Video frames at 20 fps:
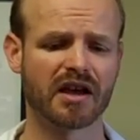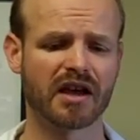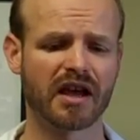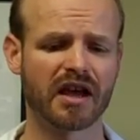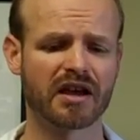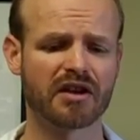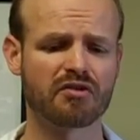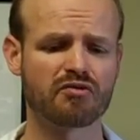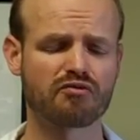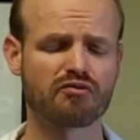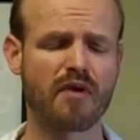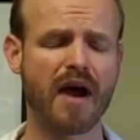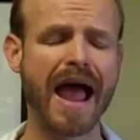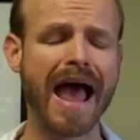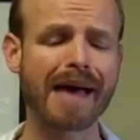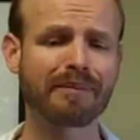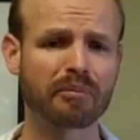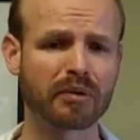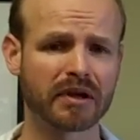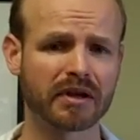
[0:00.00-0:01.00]
a
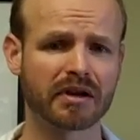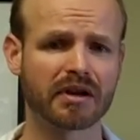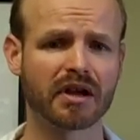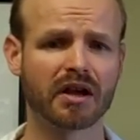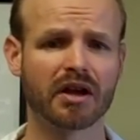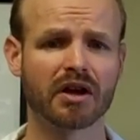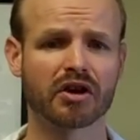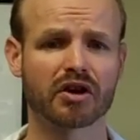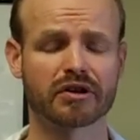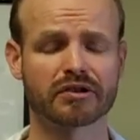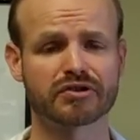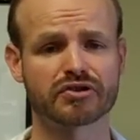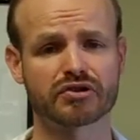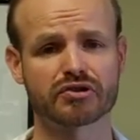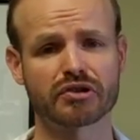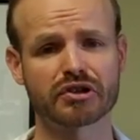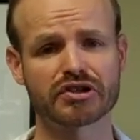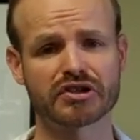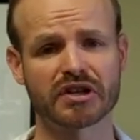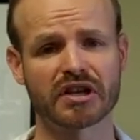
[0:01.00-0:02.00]
rapid
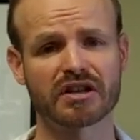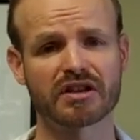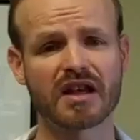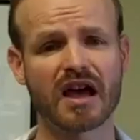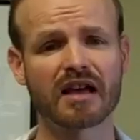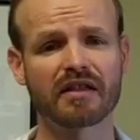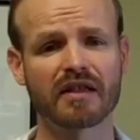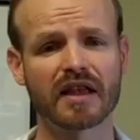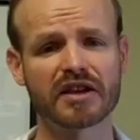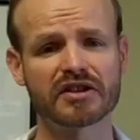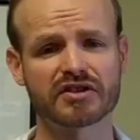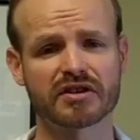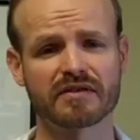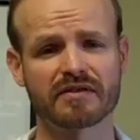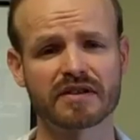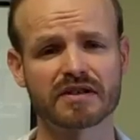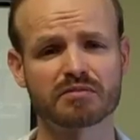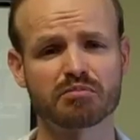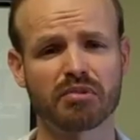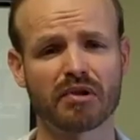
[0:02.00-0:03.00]
constriction and dilation of
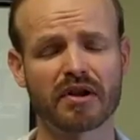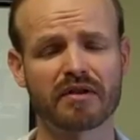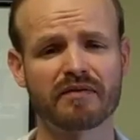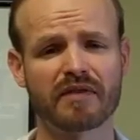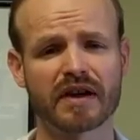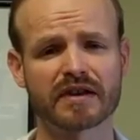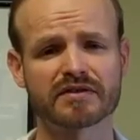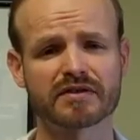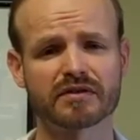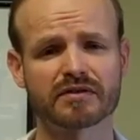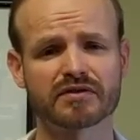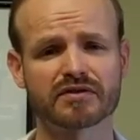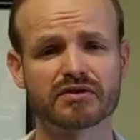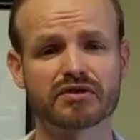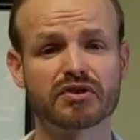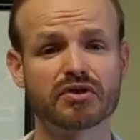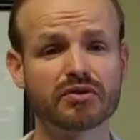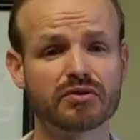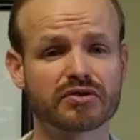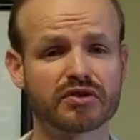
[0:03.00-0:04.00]
these blood vessels
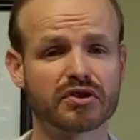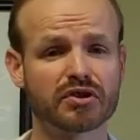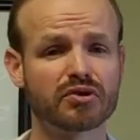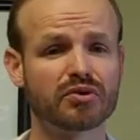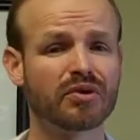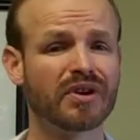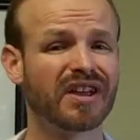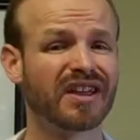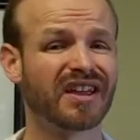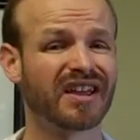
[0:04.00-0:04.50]
due to